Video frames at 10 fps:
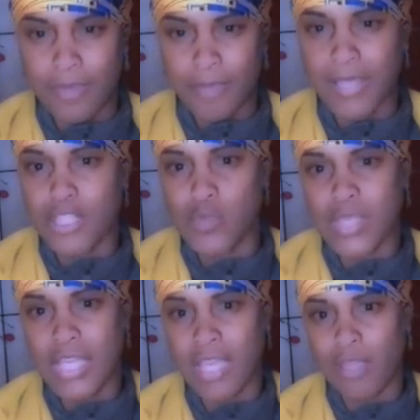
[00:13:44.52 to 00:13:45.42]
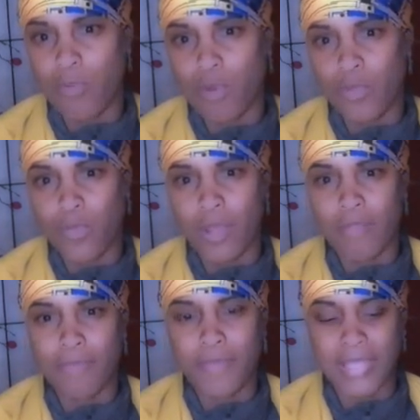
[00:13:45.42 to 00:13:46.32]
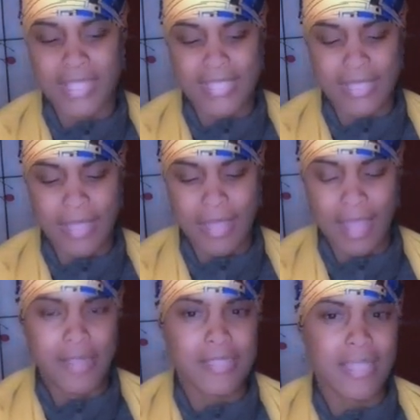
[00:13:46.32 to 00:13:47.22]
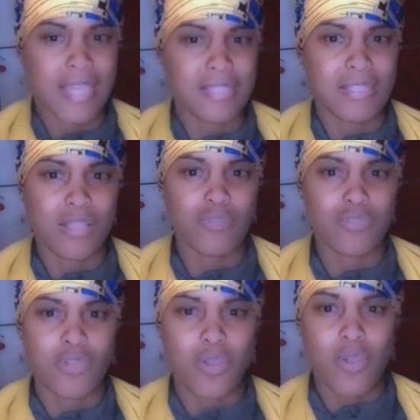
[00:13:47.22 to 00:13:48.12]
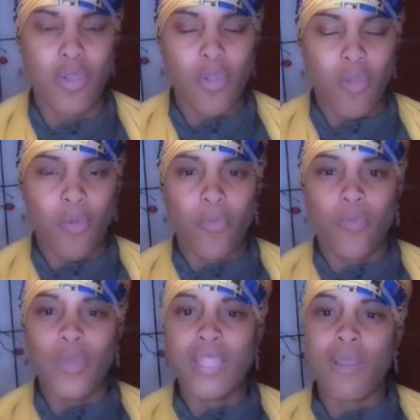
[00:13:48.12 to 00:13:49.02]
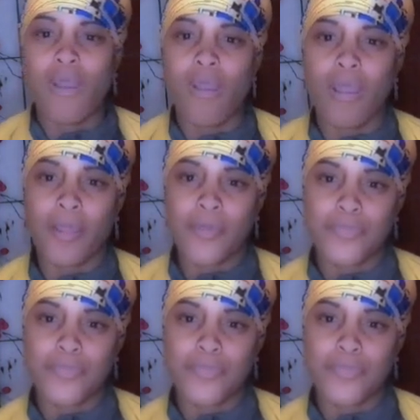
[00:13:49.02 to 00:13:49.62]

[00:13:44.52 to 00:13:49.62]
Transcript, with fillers: because we can't get what we want. Because honestly, as adults, we are